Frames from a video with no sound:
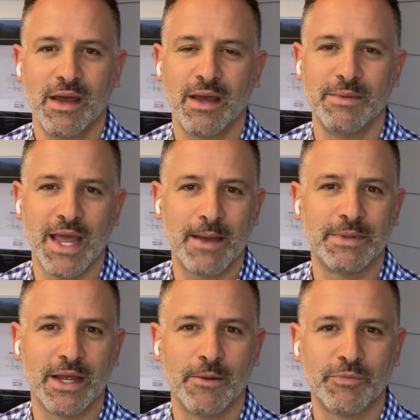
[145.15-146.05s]
I'd be happy
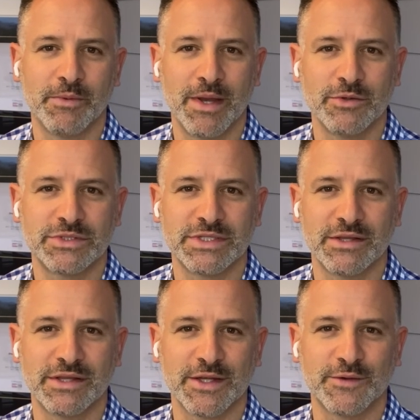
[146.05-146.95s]
to help them out. Uh,
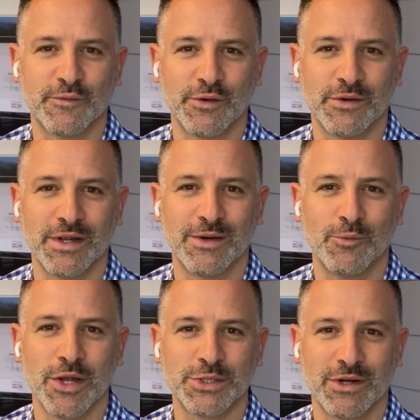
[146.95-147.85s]
thanks for uh,
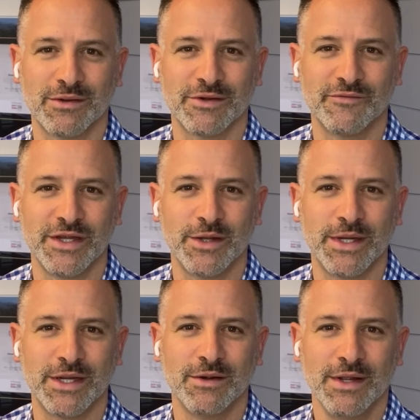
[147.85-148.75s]
watching our little video
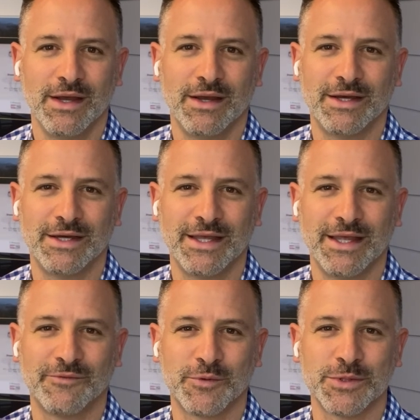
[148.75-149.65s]
here. Uh, and
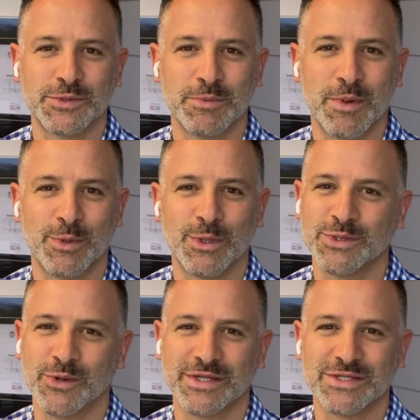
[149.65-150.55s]
of course, remember,
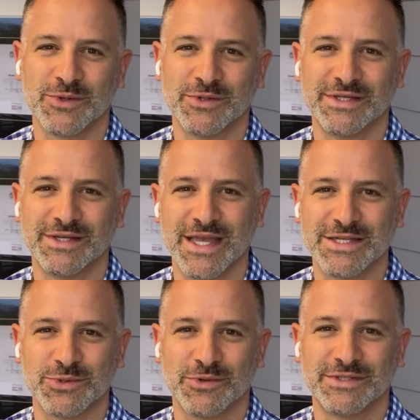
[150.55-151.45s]
don't get sold, get
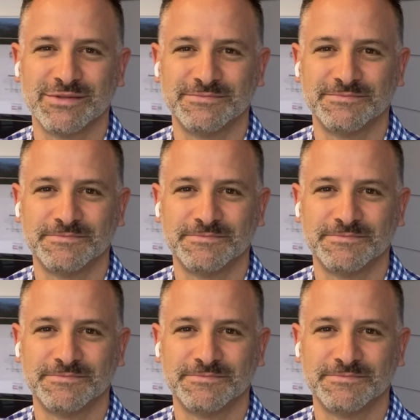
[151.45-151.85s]
Zold.